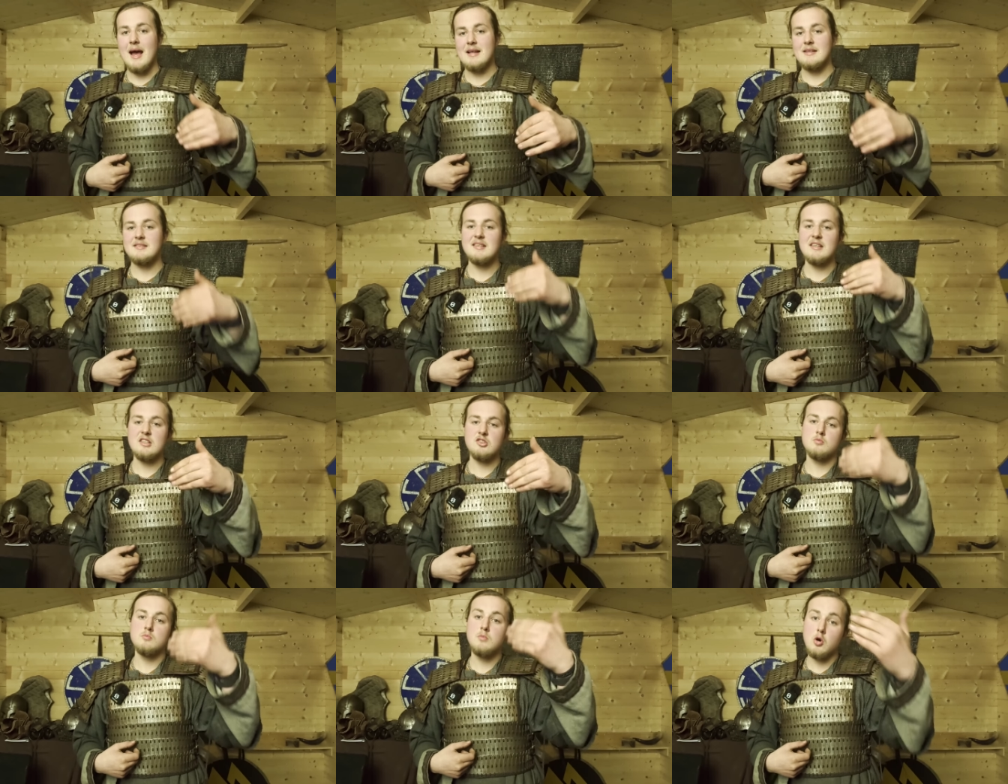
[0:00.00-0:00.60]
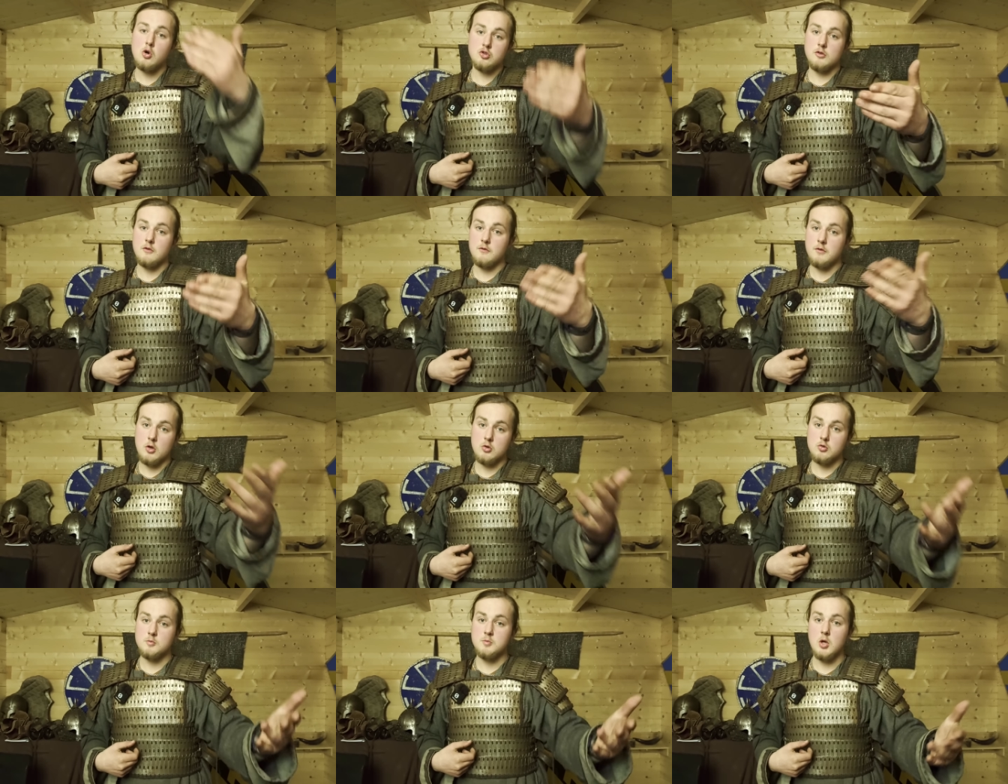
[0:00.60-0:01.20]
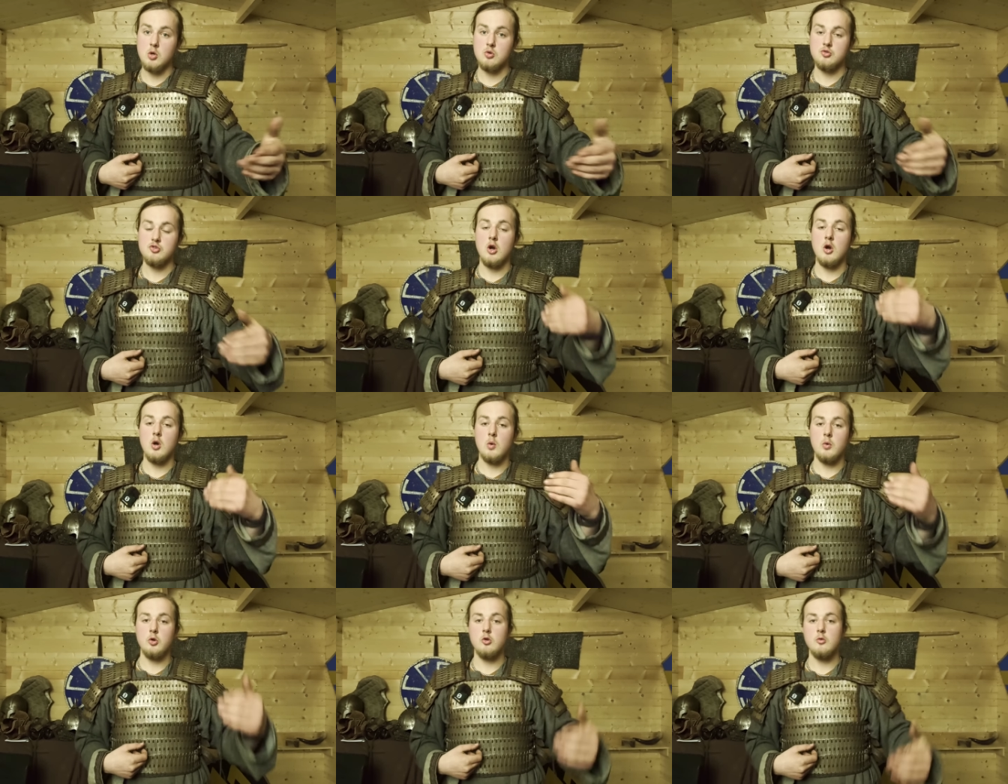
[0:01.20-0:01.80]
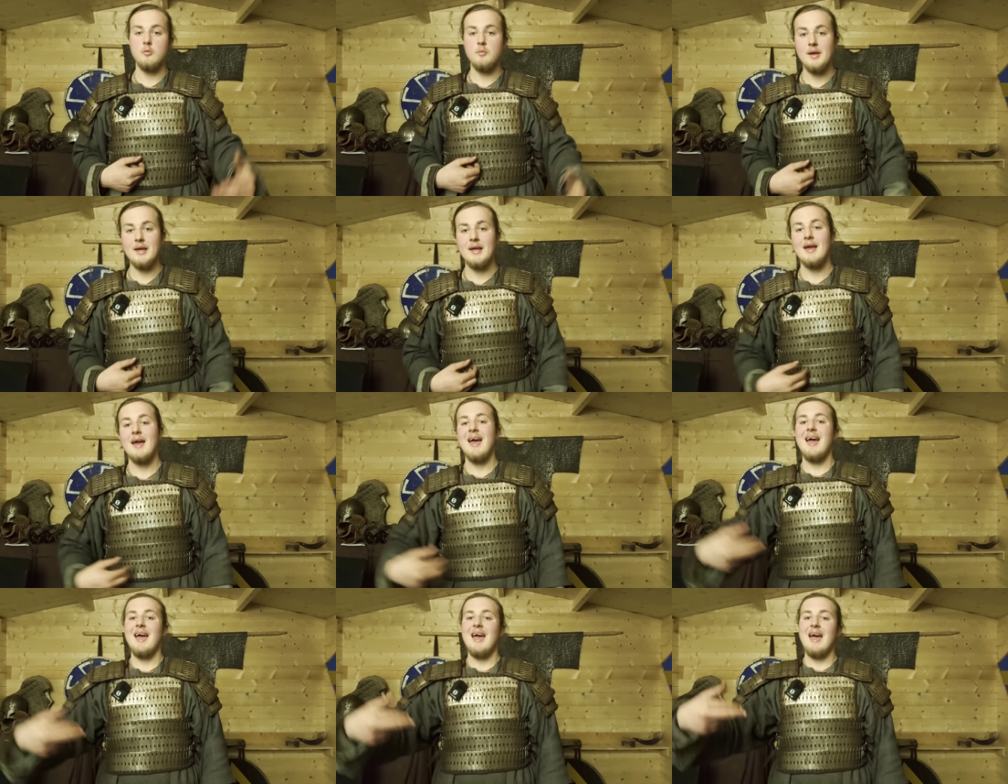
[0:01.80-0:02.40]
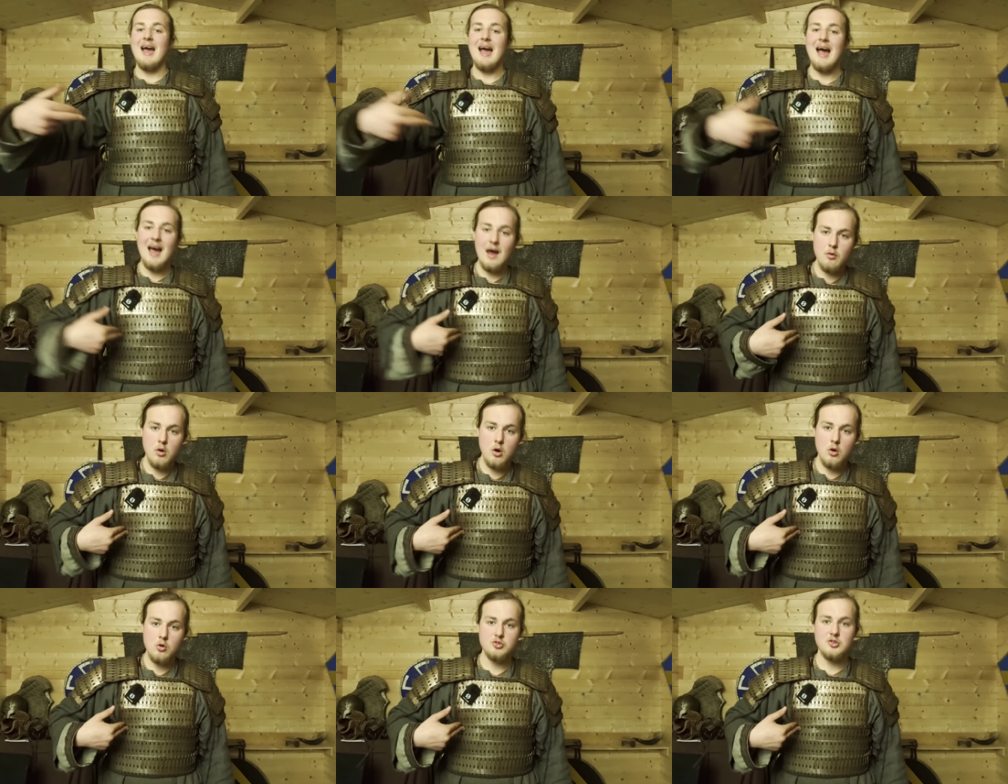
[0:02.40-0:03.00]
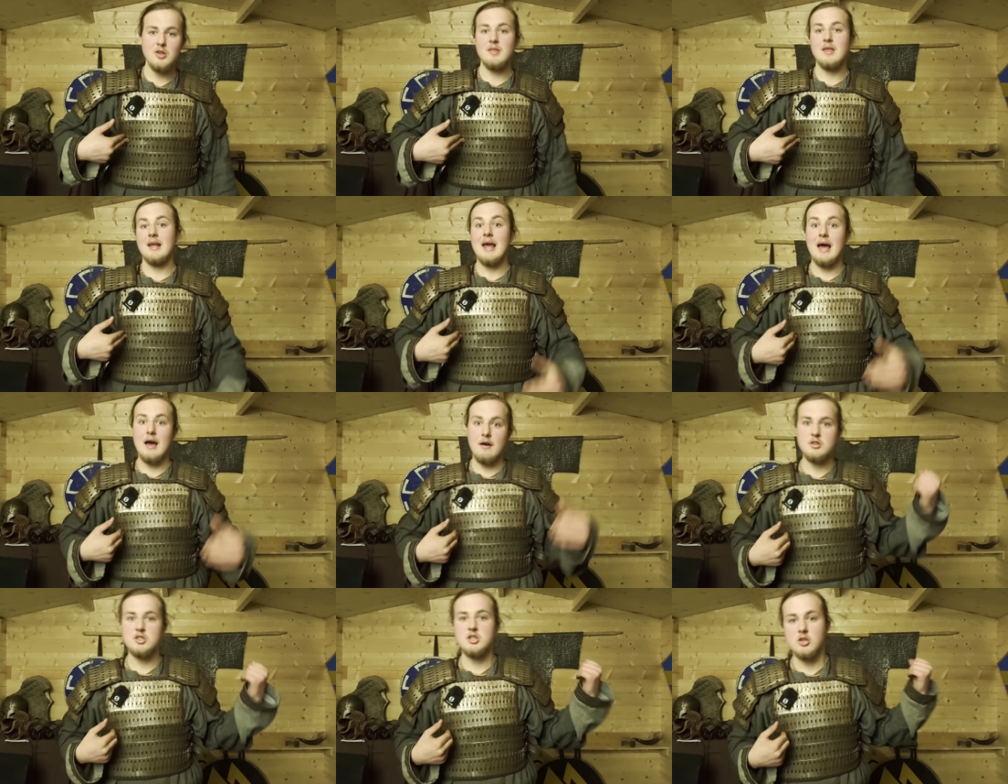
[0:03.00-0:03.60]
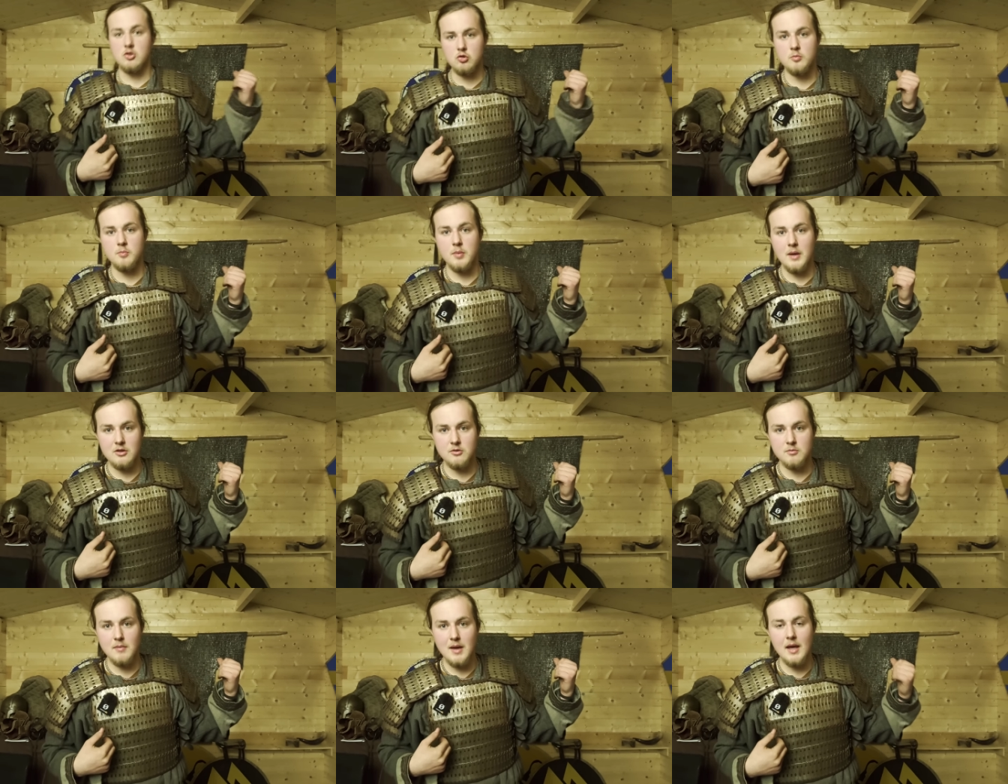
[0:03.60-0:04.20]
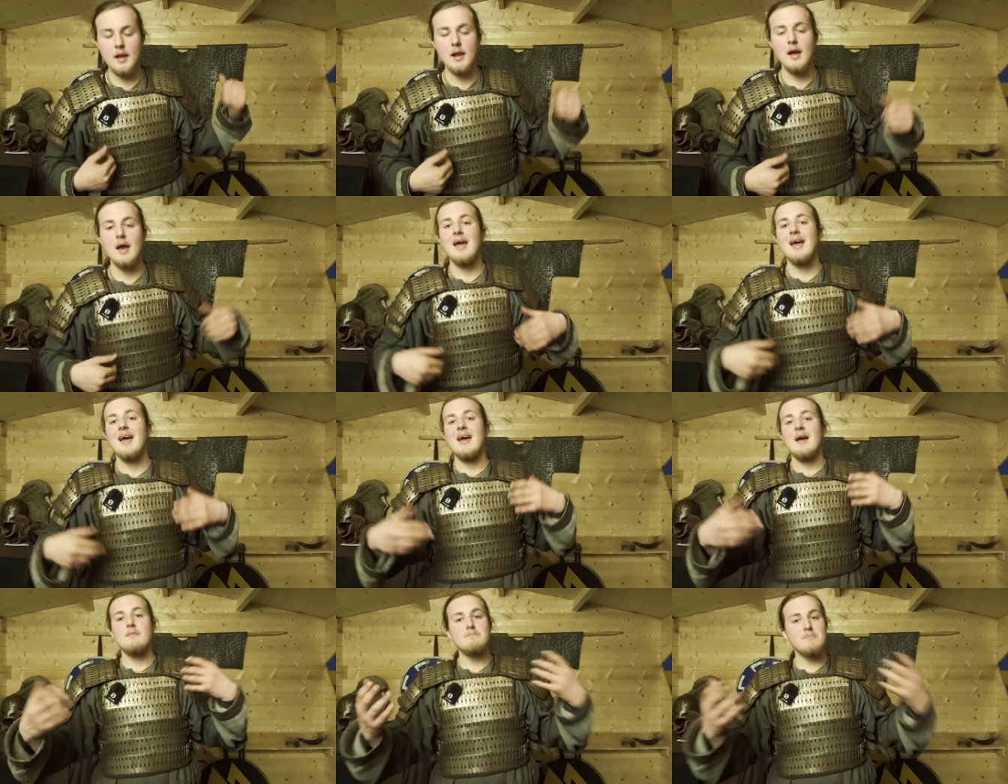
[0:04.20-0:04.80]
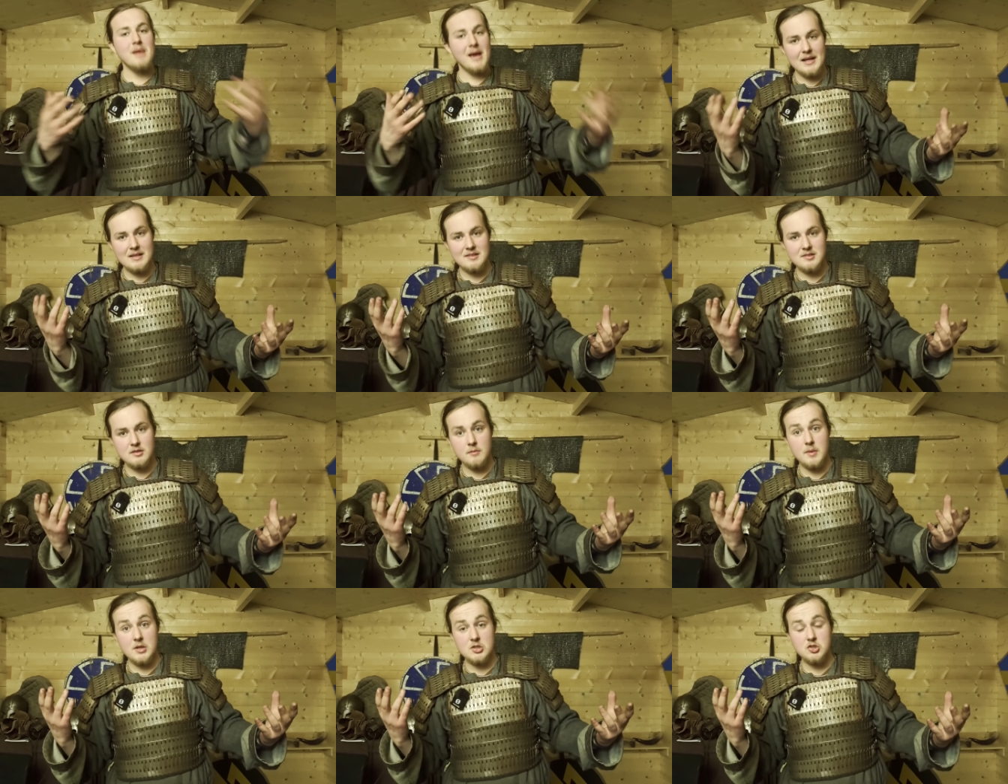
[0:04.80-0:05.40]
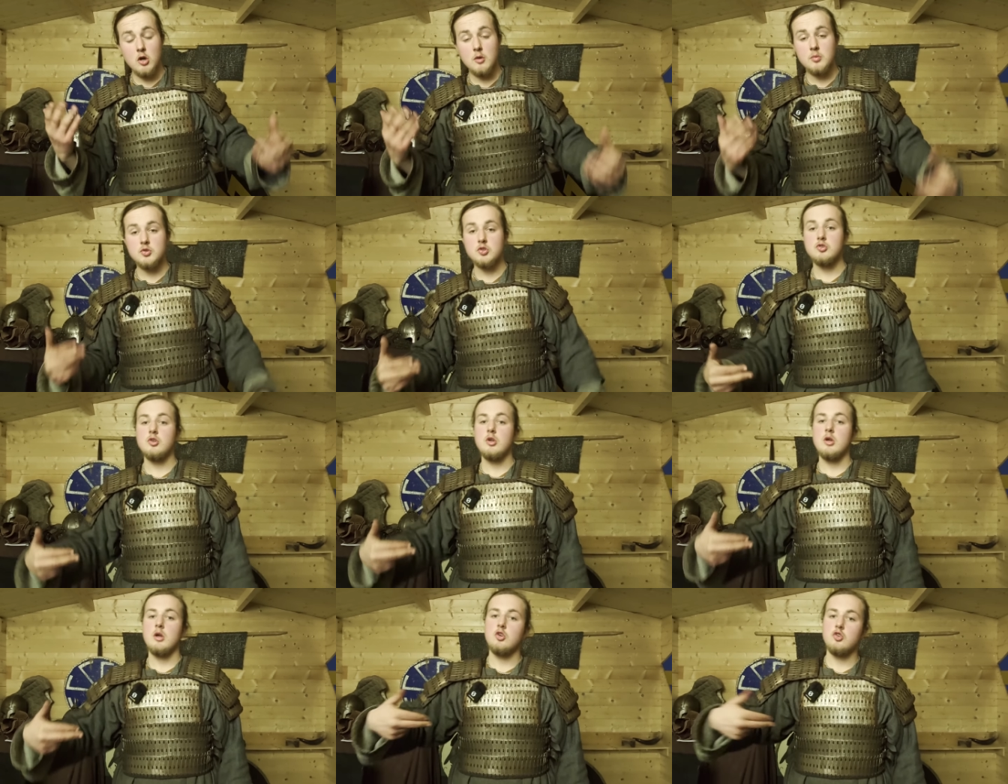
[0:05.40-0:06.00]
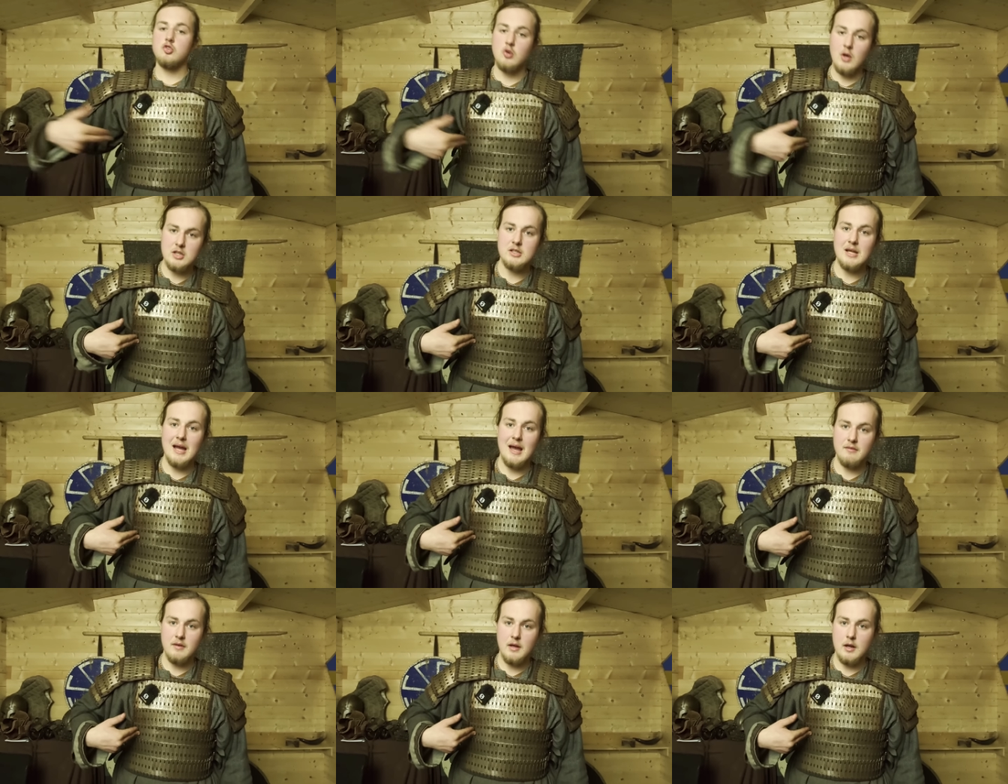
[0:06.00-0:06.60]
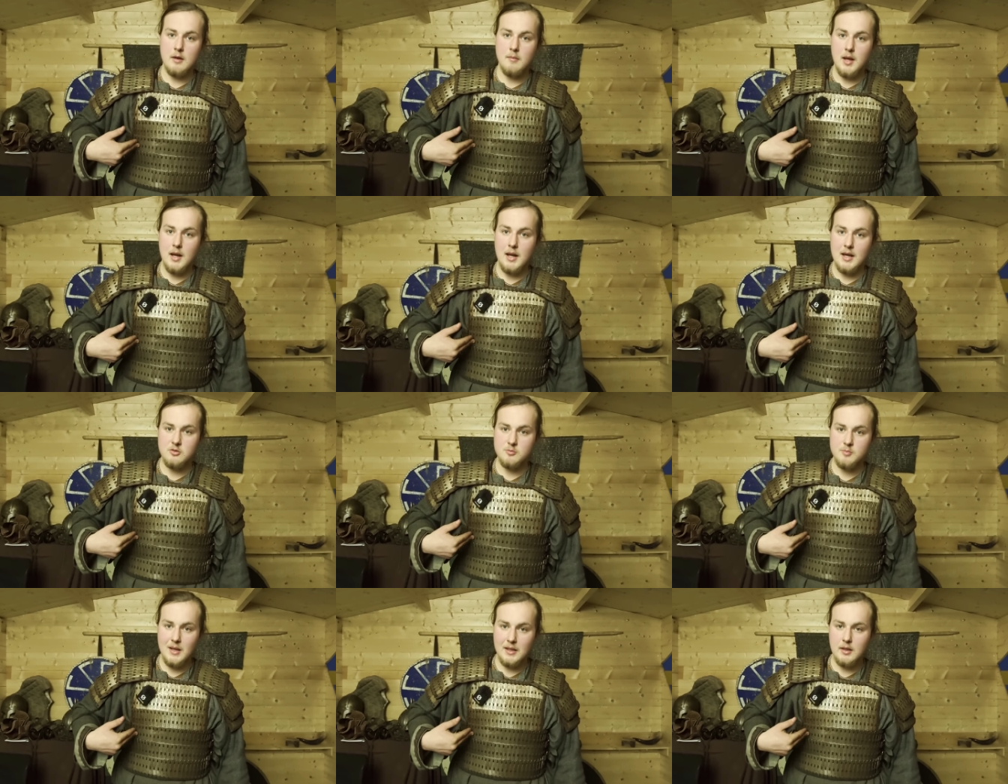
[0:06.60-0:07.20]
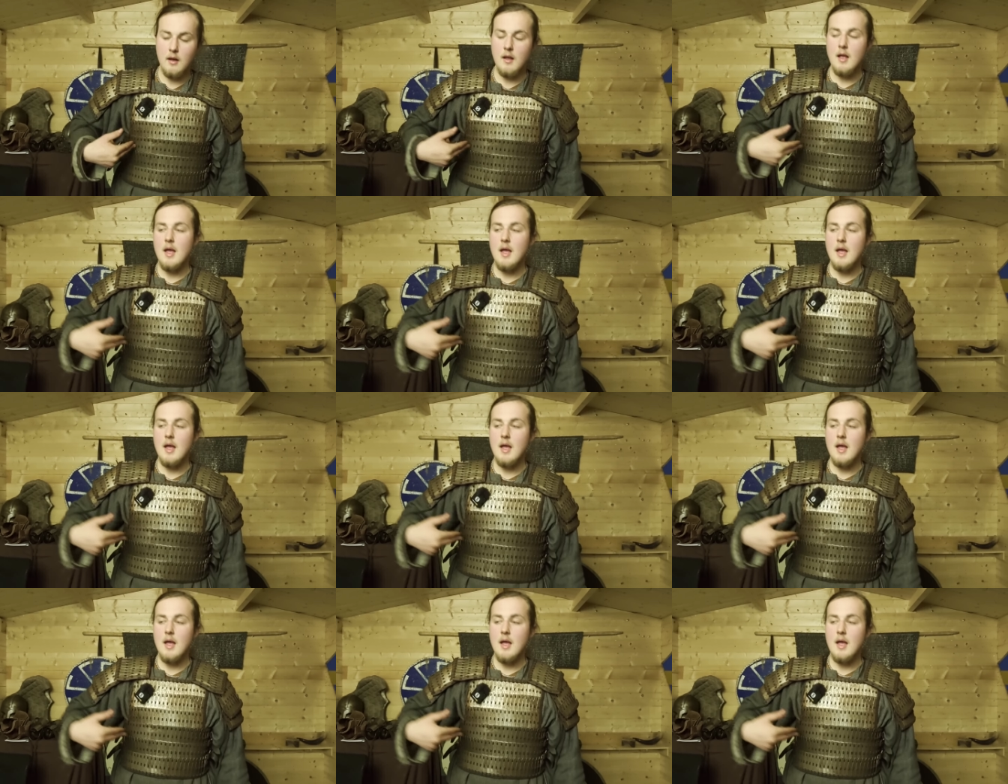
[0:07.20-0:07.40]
And since most of those blows are going to be arrows that have a chance to pierce mail isn't the best option, so actually having a Lamellar is better.